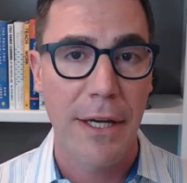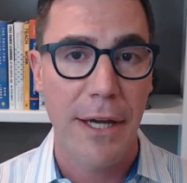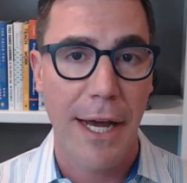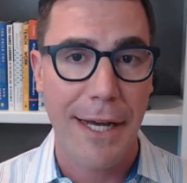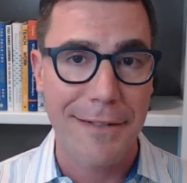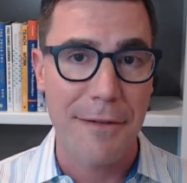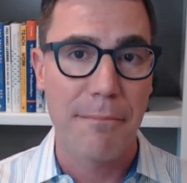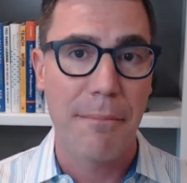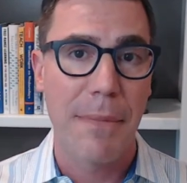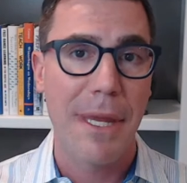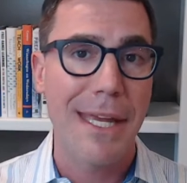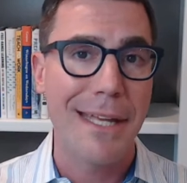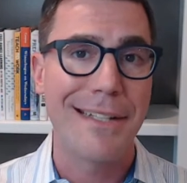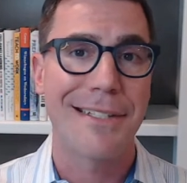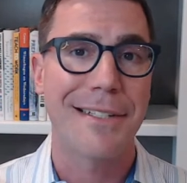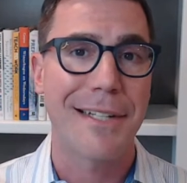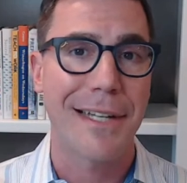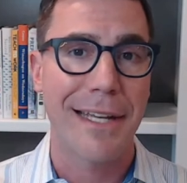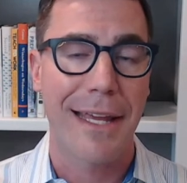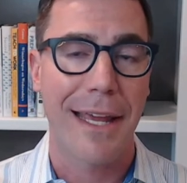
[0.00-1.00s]
as a
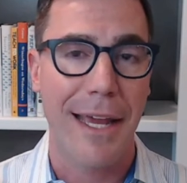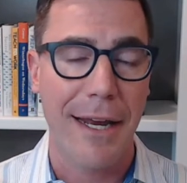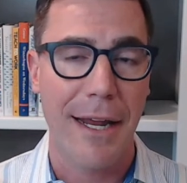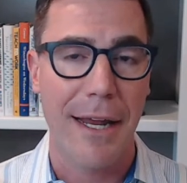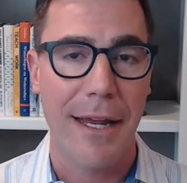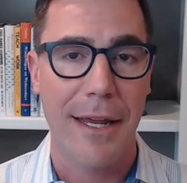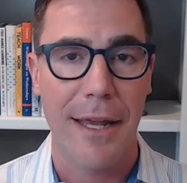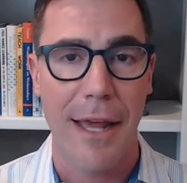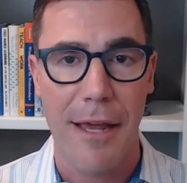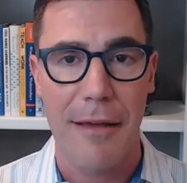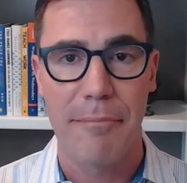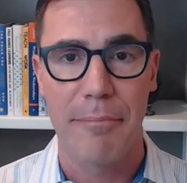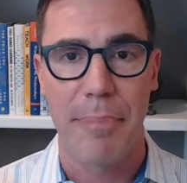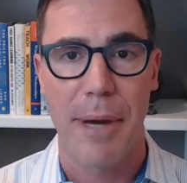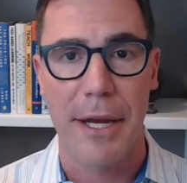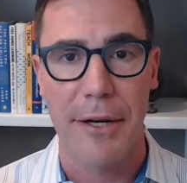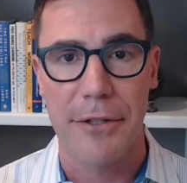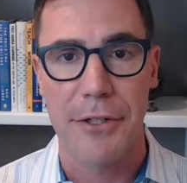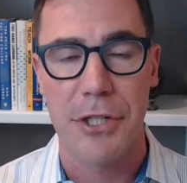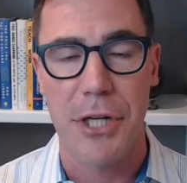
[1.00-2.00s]
means to getting a
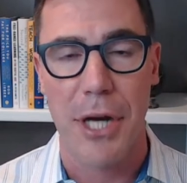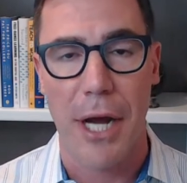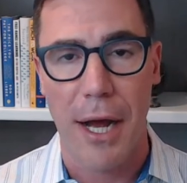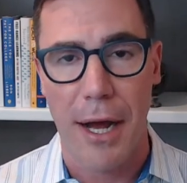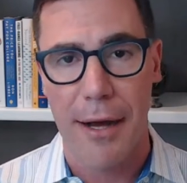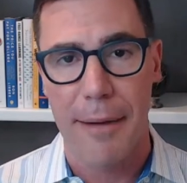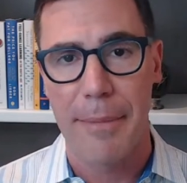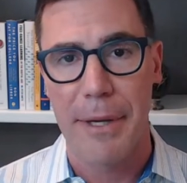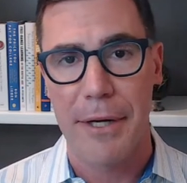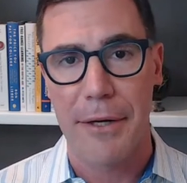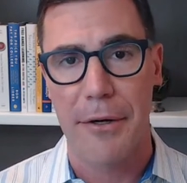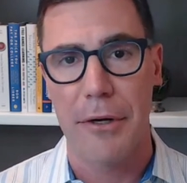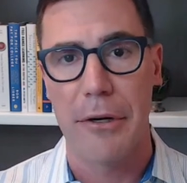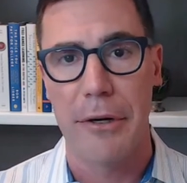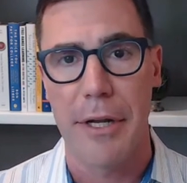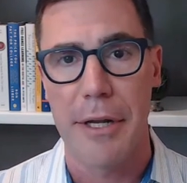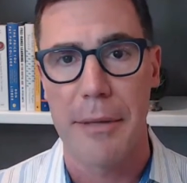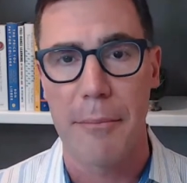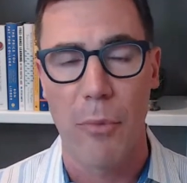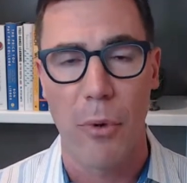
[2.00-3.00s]
better job and
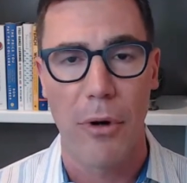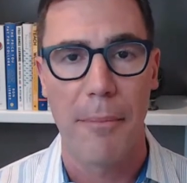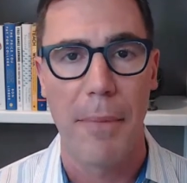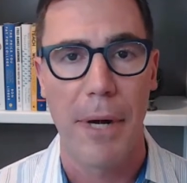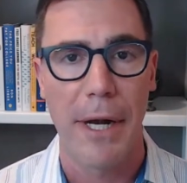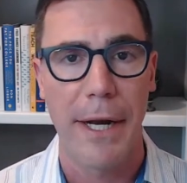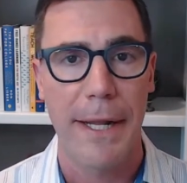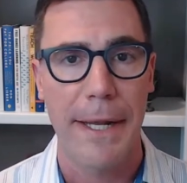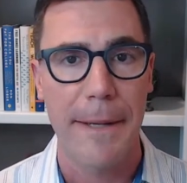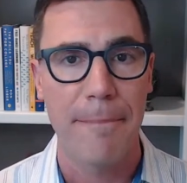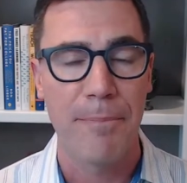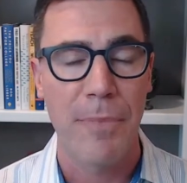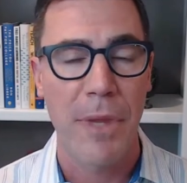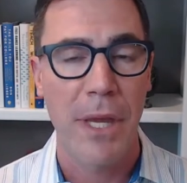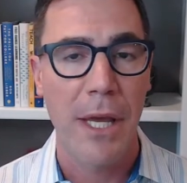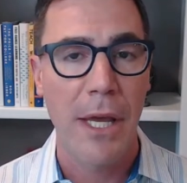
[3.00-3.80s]
earning more money.